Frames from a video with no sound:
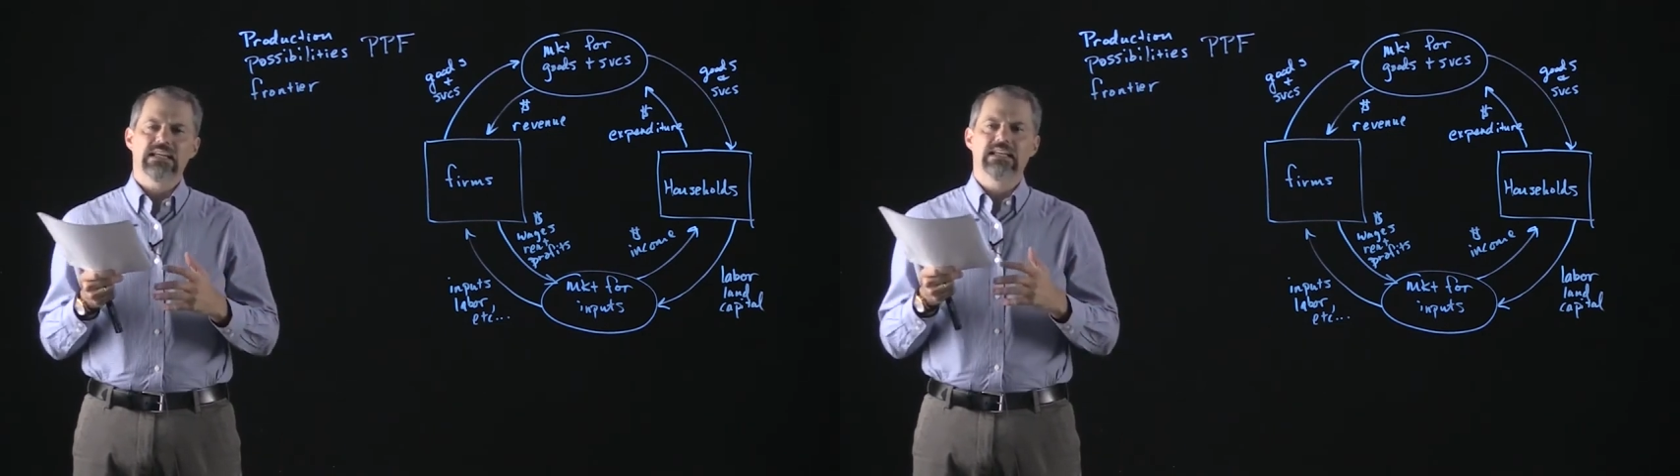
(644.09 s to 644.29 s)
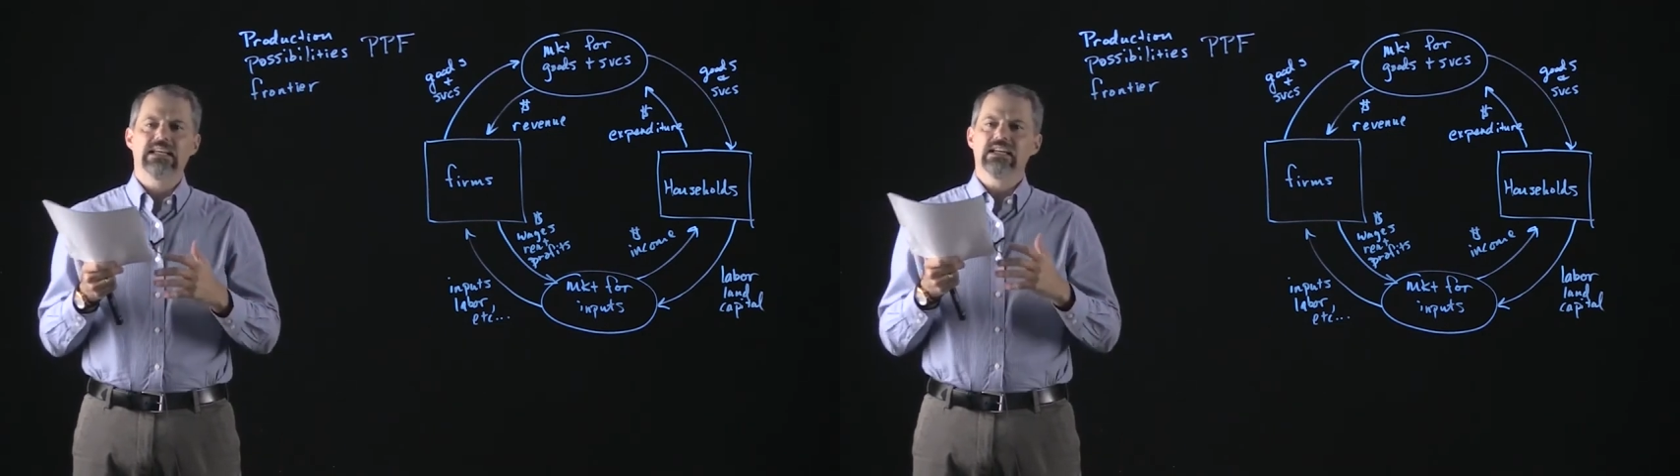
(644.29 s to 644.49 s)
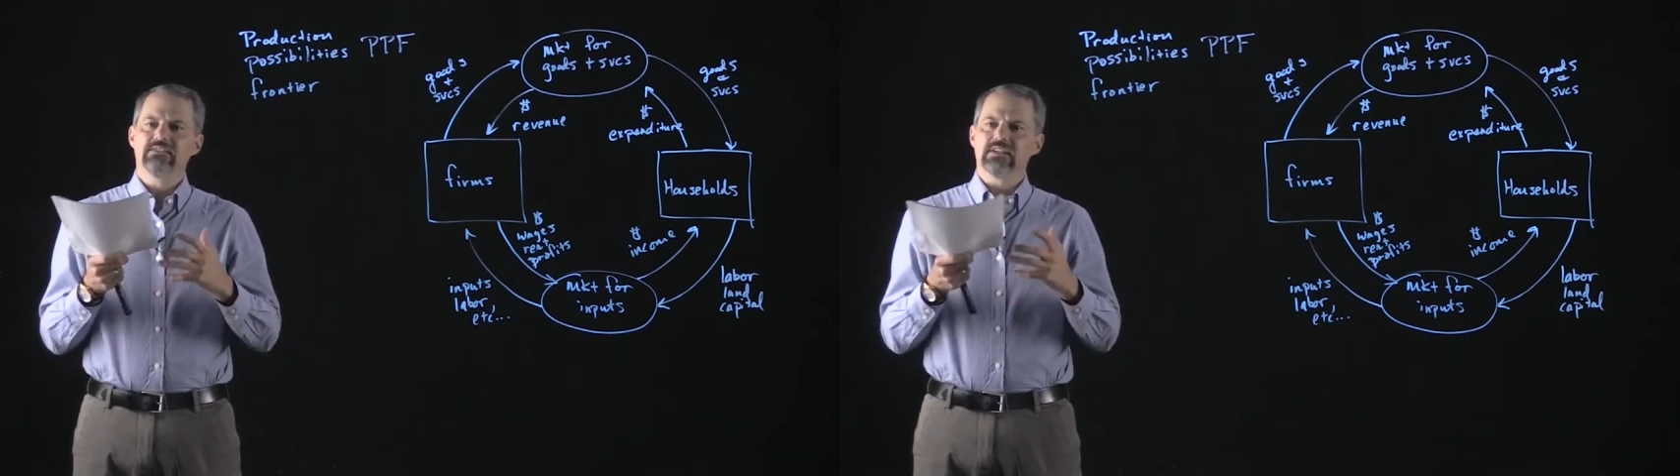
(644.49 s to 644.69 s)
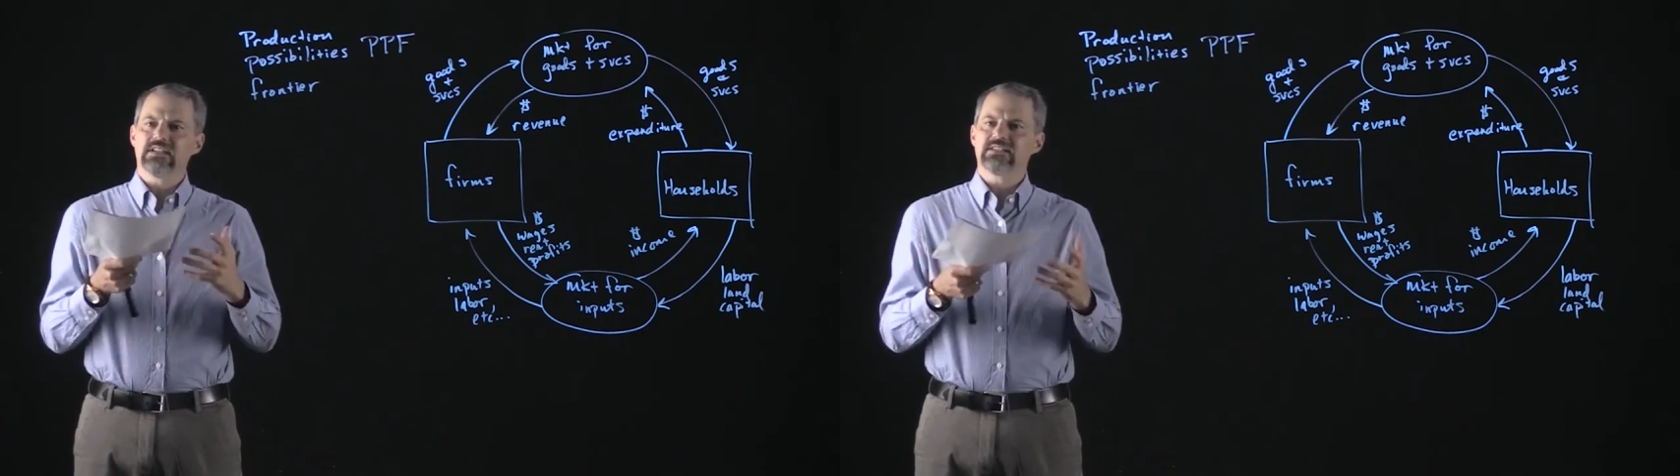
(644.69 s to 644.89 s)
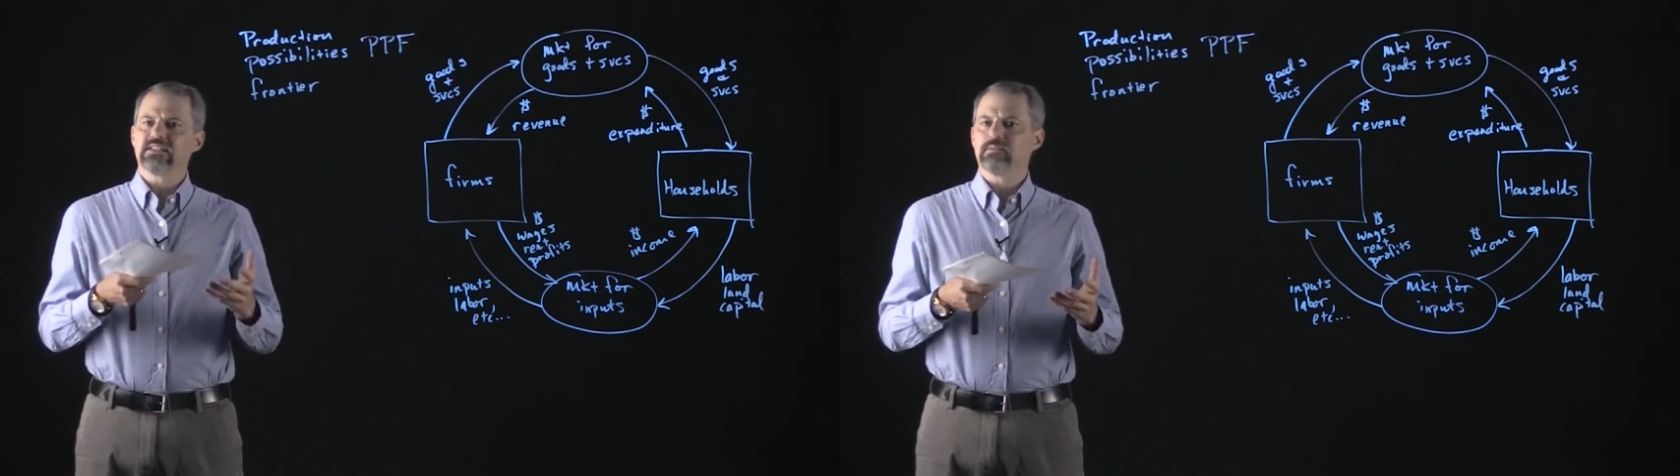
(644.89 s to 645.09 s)
given
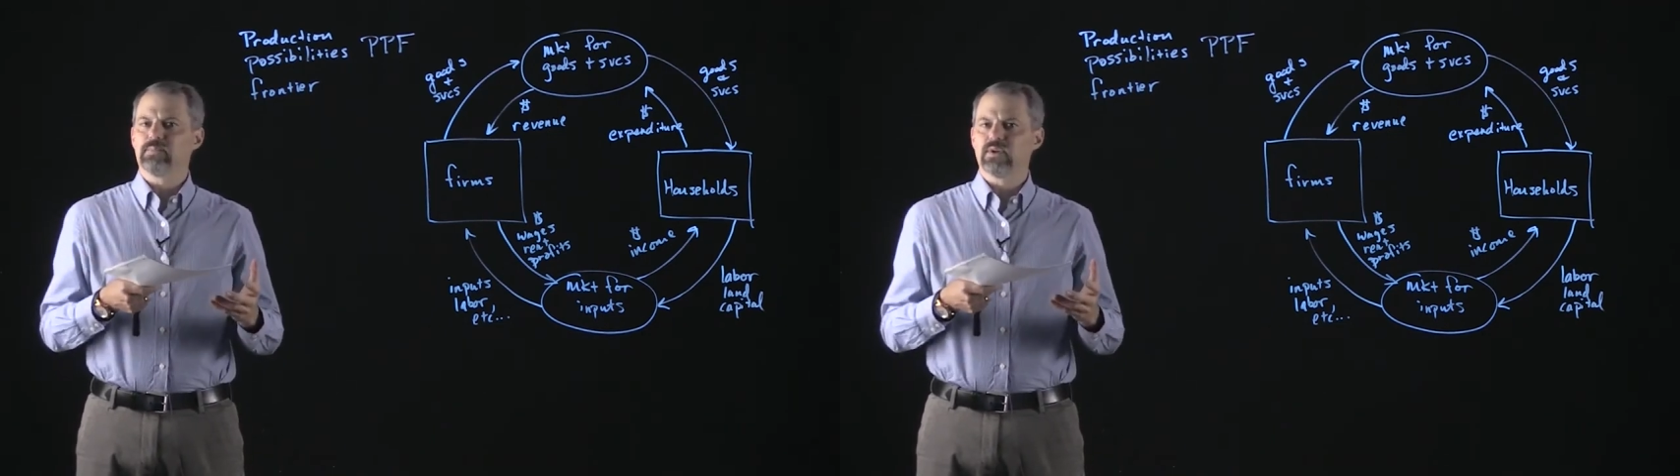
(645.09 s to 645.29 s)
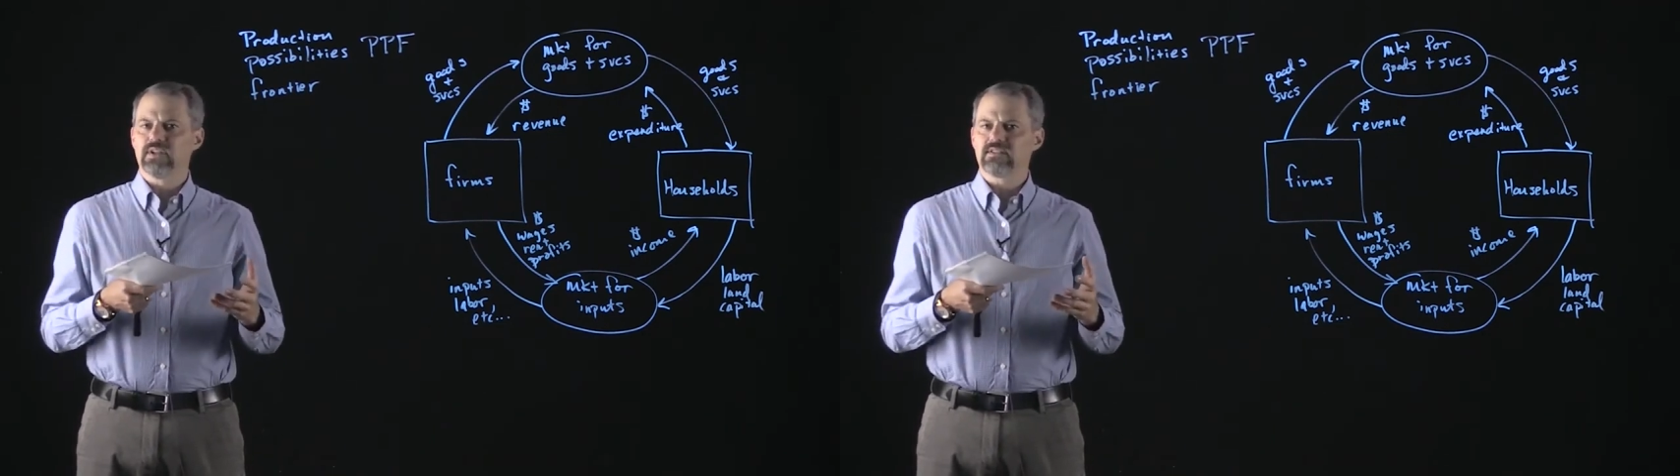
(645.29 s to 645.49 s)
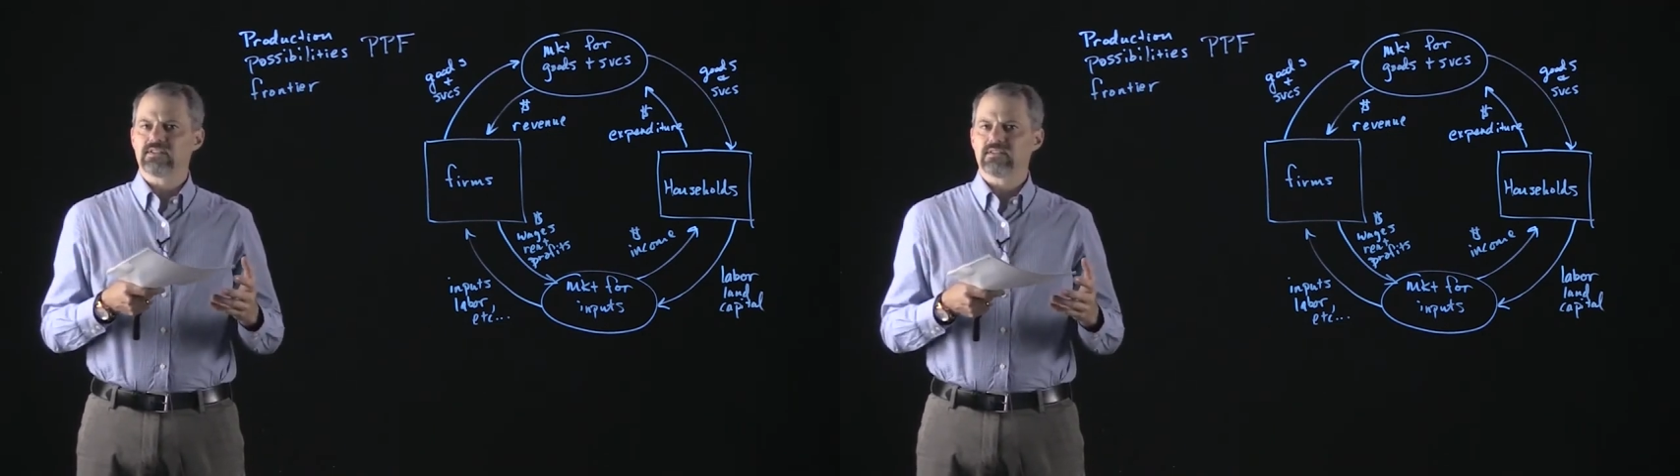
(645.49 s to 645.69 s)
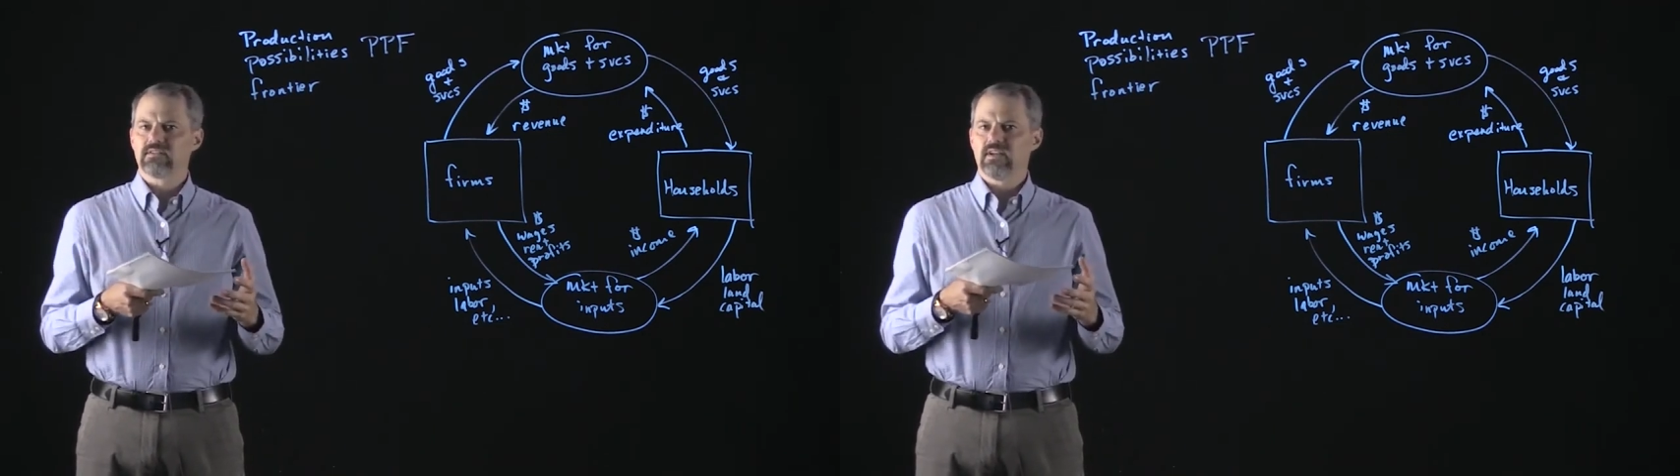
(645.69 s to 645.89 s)
its inputs